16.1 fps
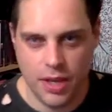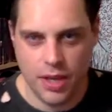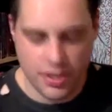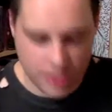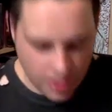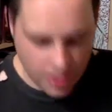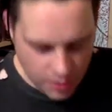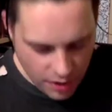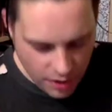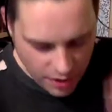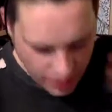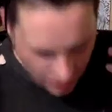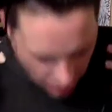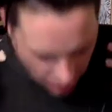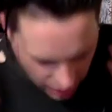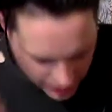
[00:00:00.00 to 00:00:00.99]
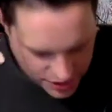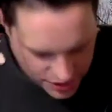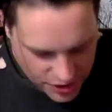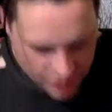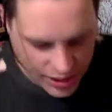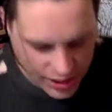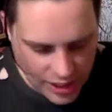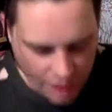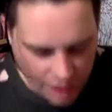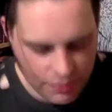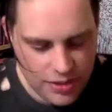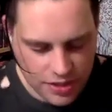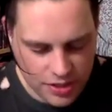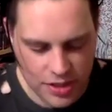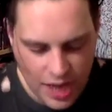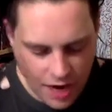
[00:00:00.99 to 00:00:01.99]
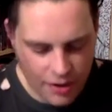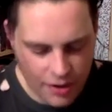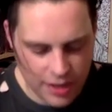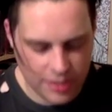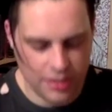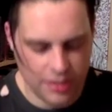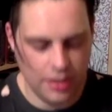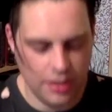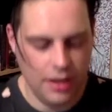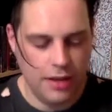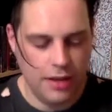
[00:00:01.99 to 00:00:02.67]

So I should love this character,